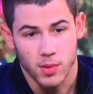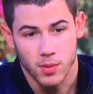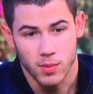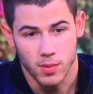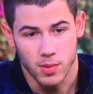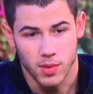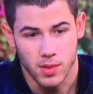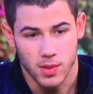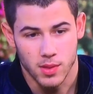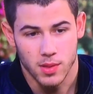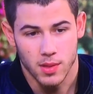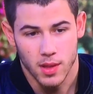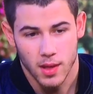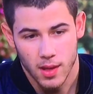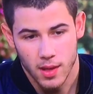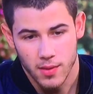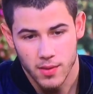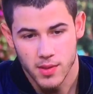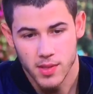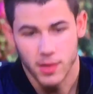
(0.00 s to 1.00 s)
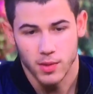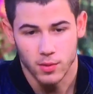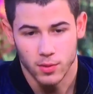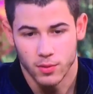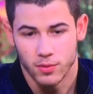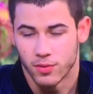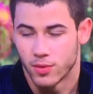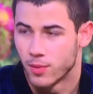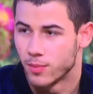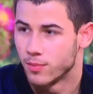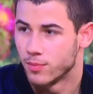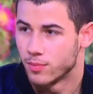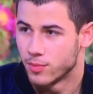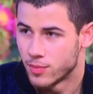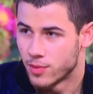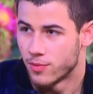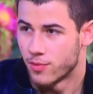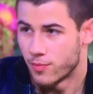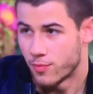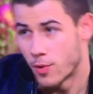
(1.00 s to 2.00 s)
which was a single
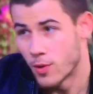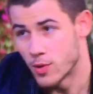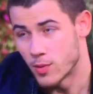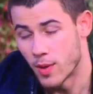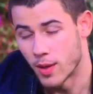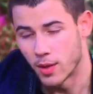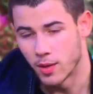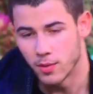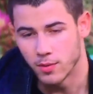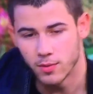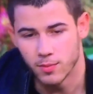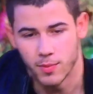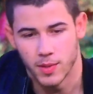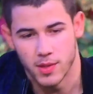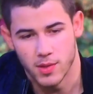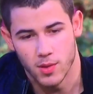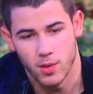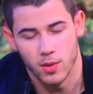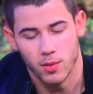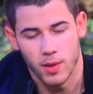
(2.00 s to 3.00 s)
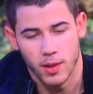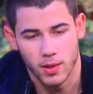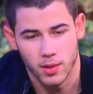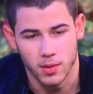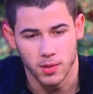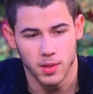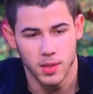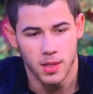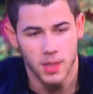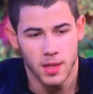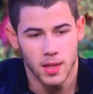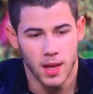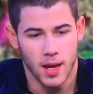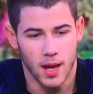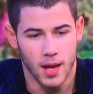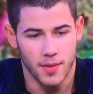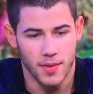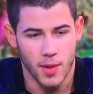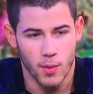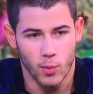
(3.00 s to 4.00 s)
from the first record, my solo record,
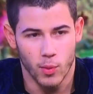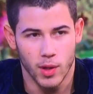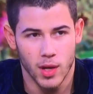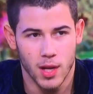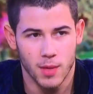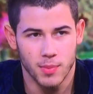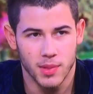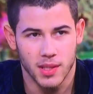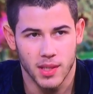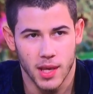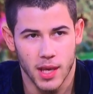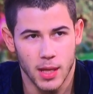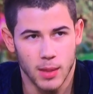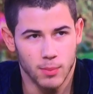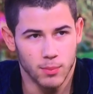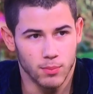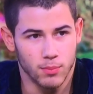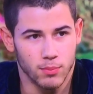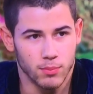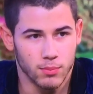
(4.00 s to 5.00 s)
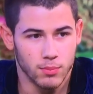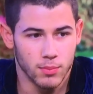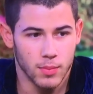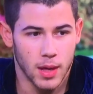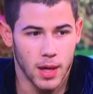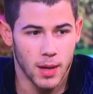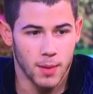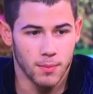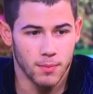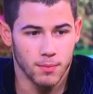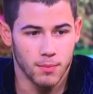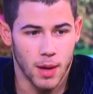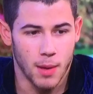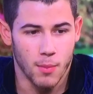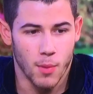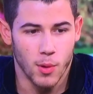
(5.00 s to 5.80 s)
that when I became my